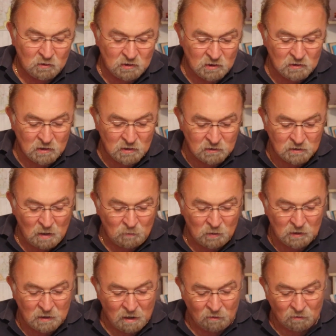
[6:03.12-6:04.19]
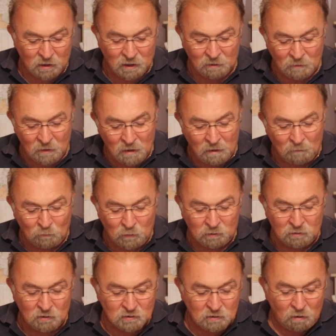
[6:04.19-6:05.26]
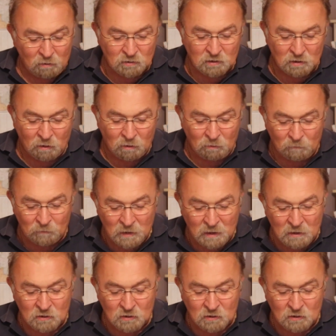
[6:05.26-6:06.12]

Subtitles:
which is in Summit County. But there's also